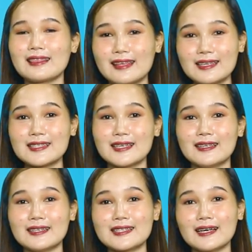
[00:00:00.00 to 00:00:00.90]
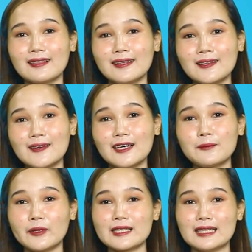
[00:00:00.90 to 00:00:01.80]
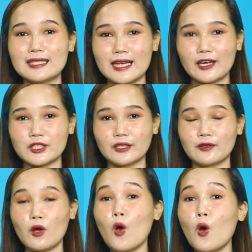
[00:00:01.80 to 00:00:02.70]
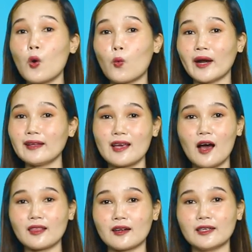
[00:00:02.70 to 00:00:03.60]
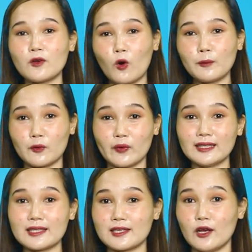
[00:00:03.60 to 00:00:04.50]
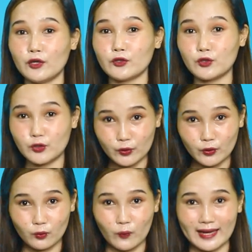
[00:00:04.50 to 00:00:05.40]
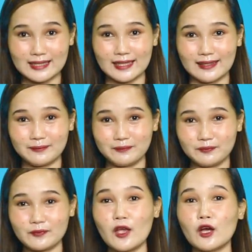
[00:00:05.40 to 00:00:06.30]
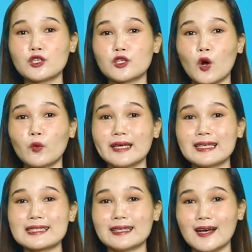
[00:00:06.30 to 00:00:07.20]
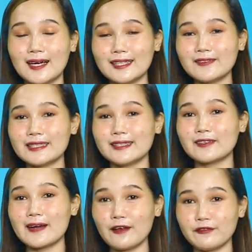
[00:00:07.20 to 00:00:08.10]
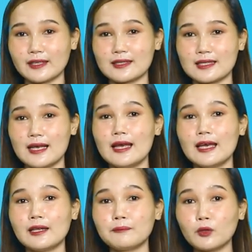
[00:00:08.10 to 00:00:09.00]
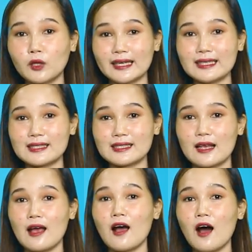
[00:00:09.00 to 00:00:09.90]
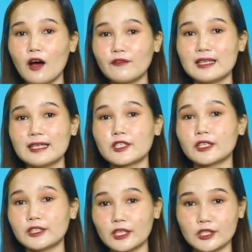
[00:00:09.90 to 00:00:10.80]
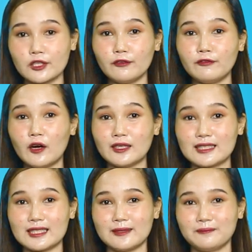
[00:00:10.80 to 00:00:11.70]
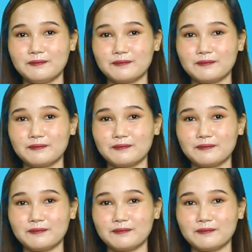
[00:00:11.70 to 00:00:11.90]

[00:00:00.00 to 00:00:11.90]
This is a literary presentation where the author incorporates doodle writing, drawings, and handwritten graphics in place of the traditional font.